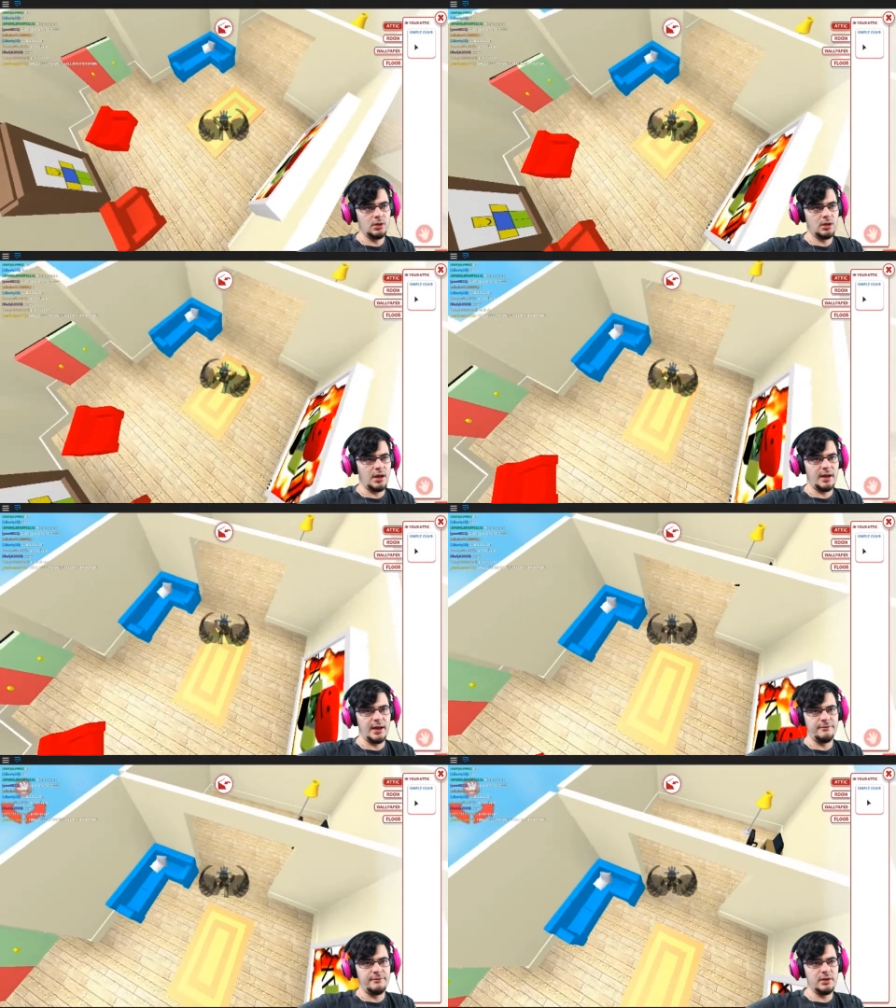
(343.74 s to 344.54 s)
I,
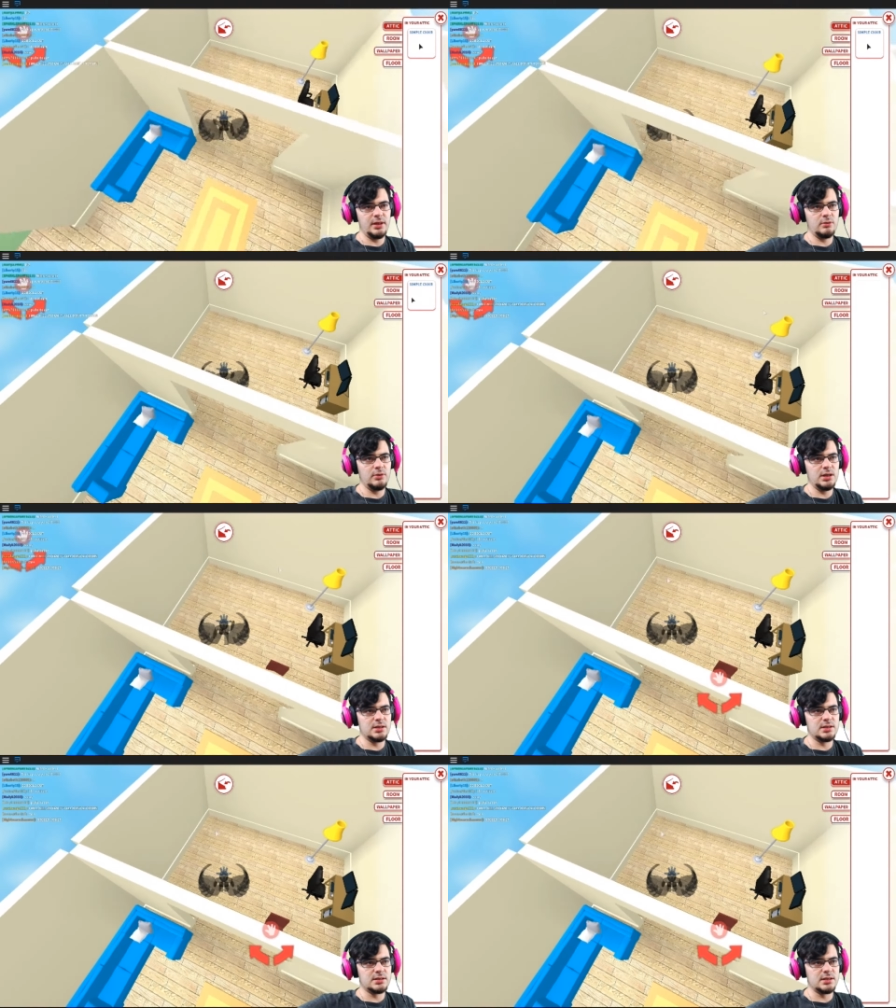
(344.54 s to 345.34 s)
I feel like we need
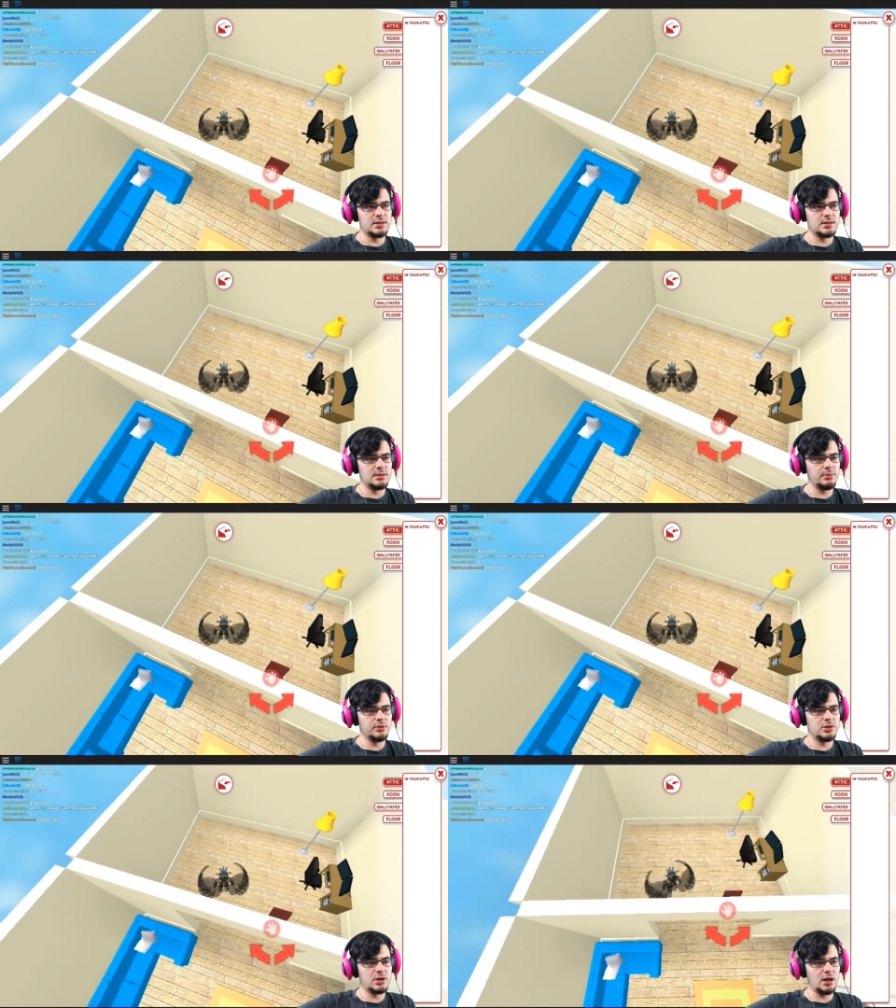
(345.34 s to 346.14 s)
this
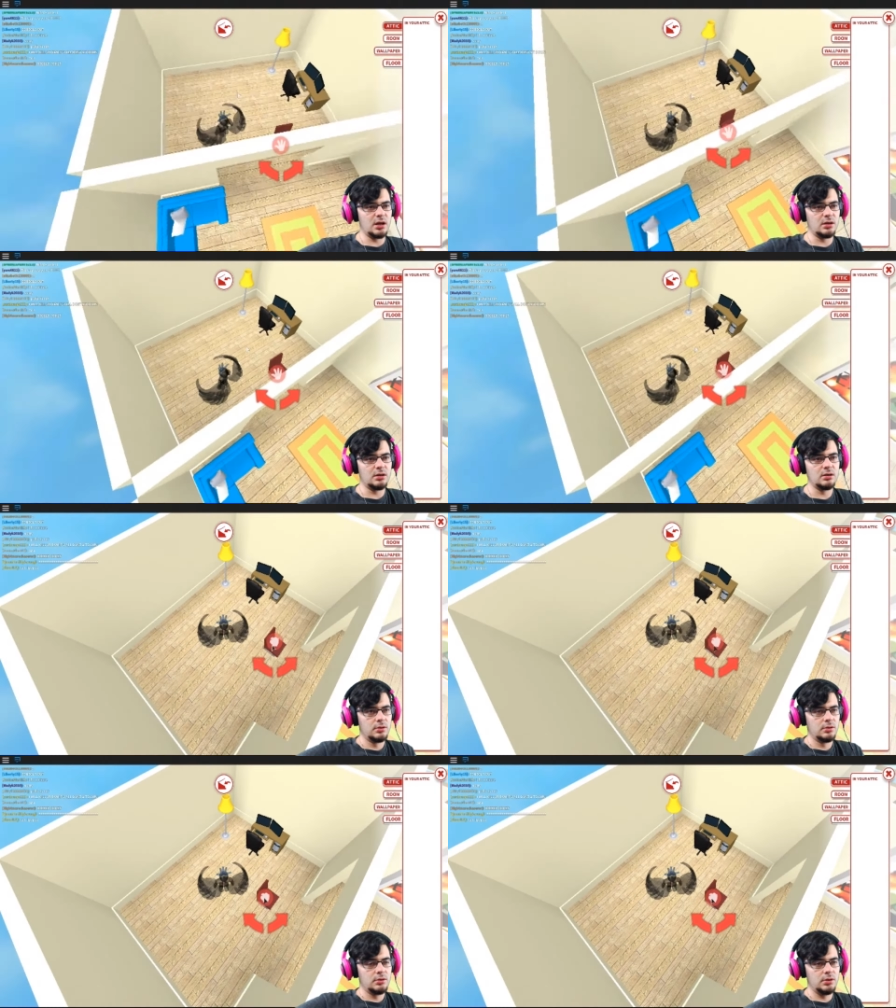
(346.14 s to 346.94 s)
simple chair
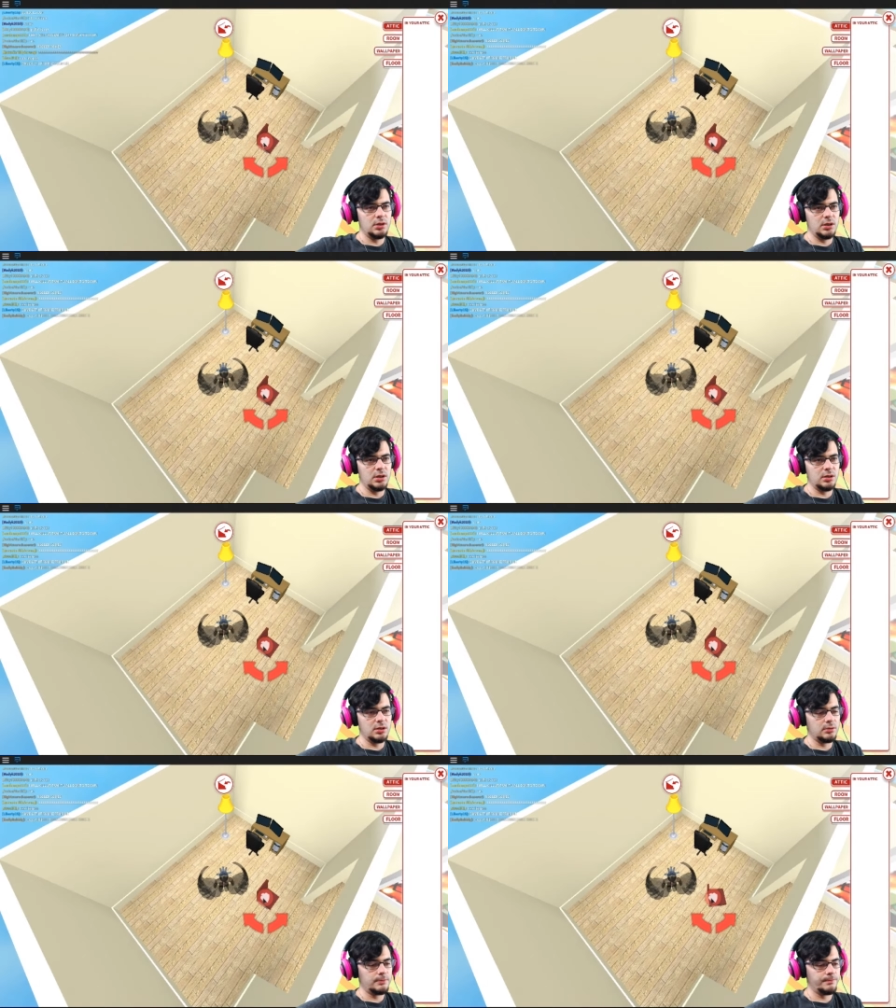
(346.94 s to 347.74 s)
in
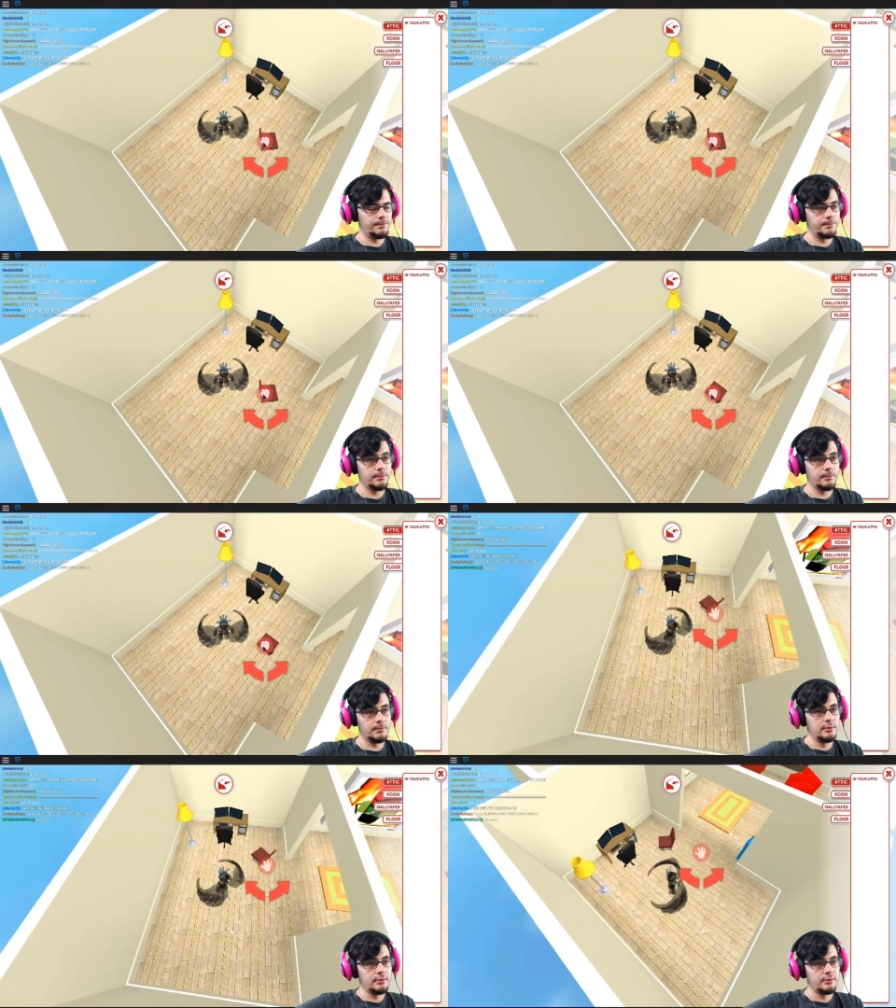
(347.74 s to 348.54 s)
here.
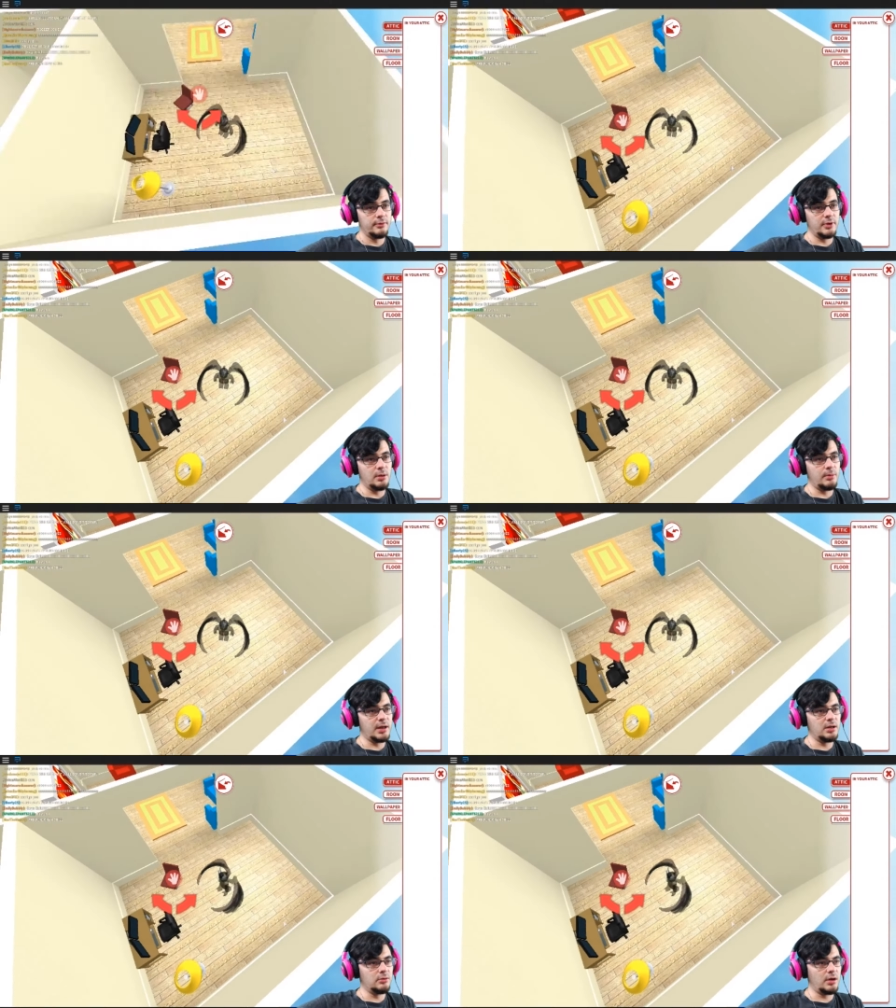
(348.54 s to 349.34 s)
For
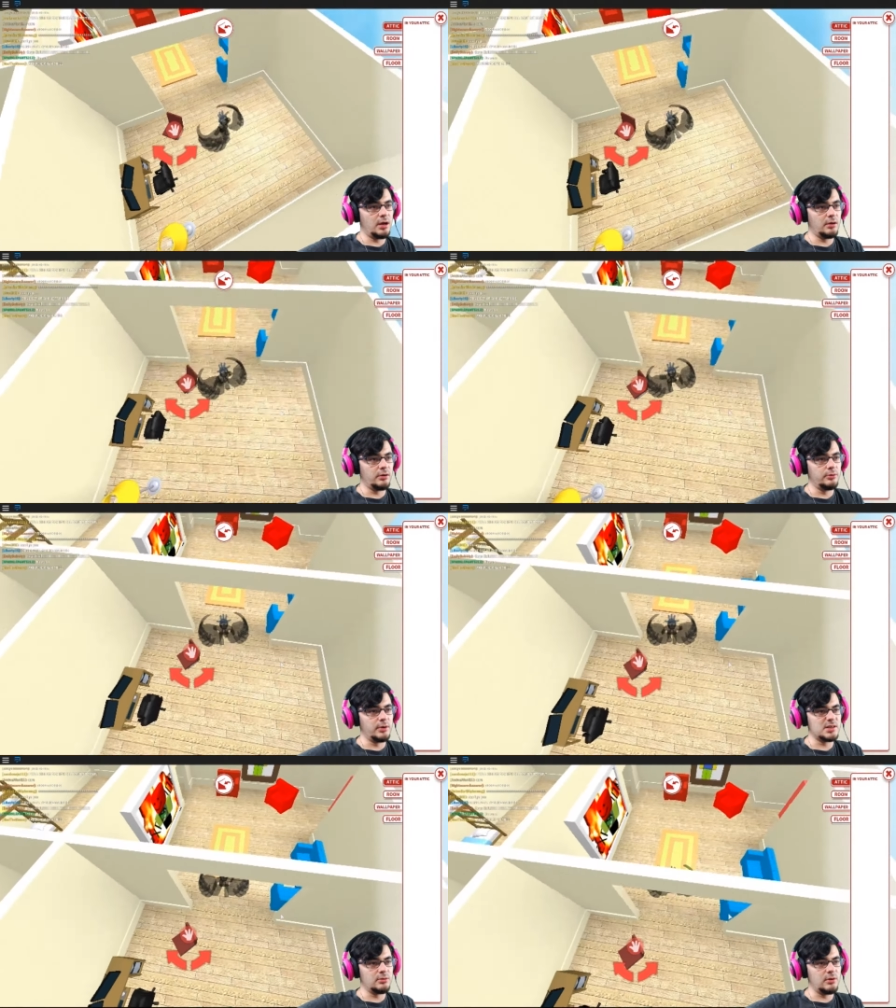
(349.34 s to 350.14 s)
anybody who uh, who
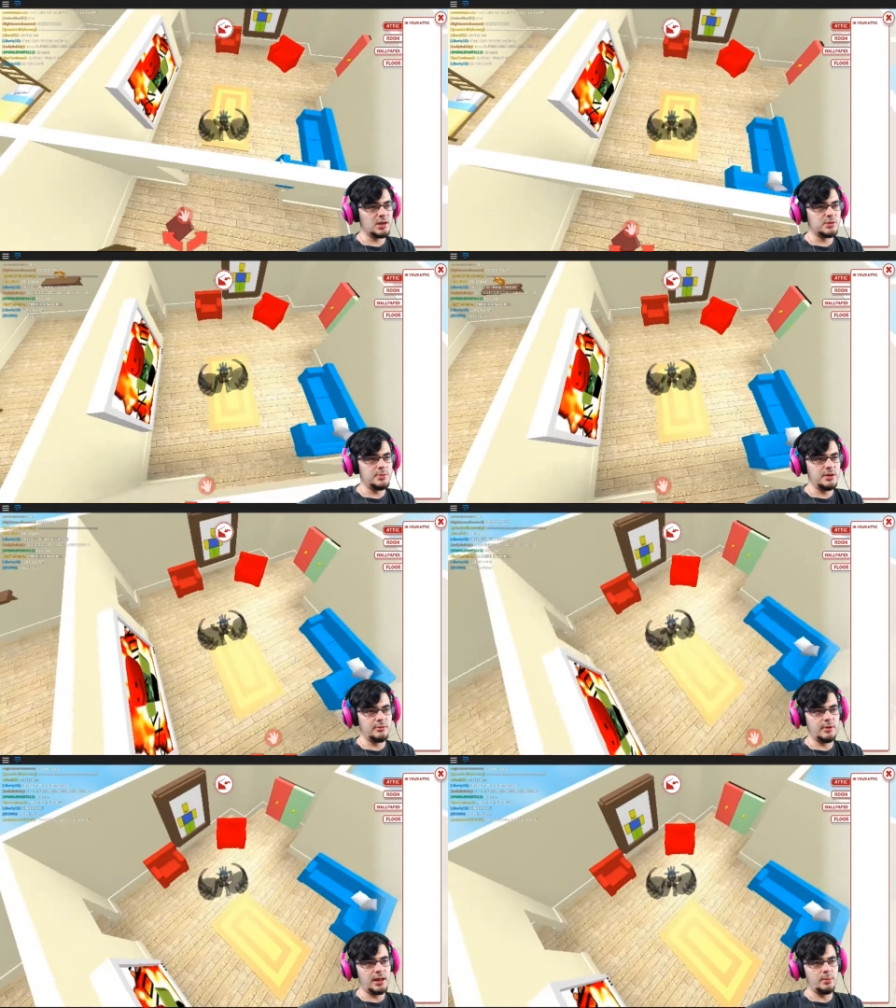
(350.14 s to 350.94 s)
wants to watch me
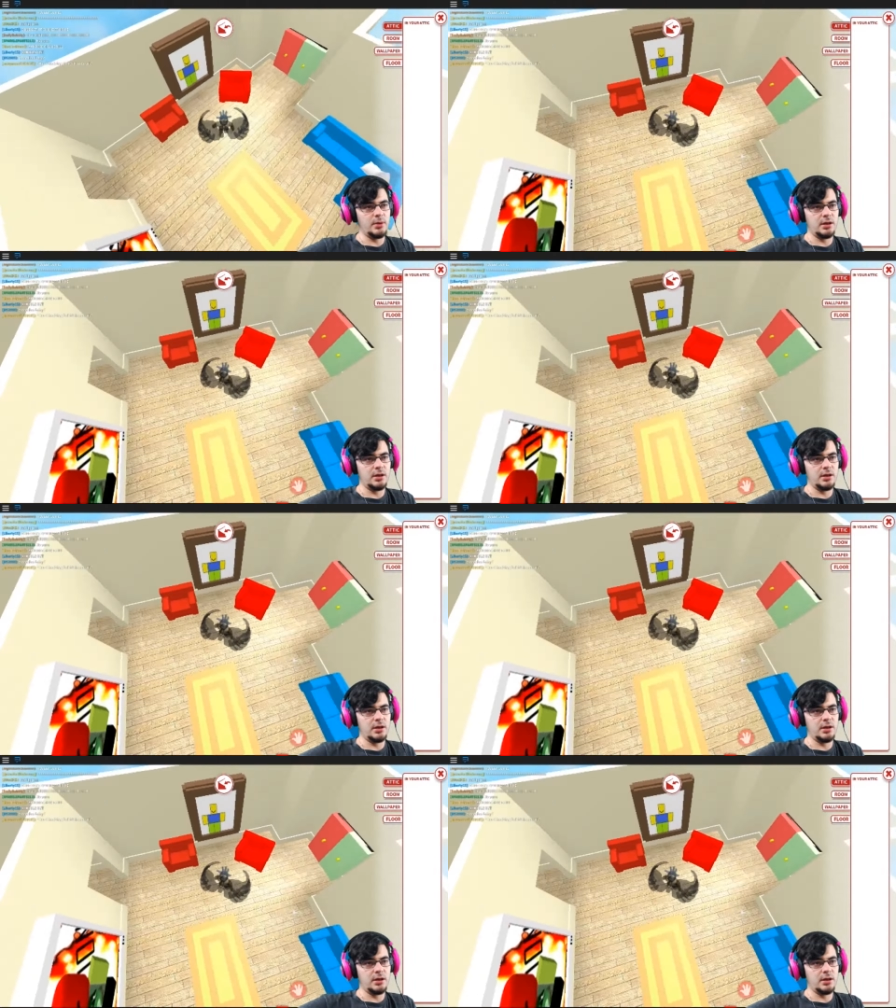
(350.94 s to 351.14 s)
while I'm,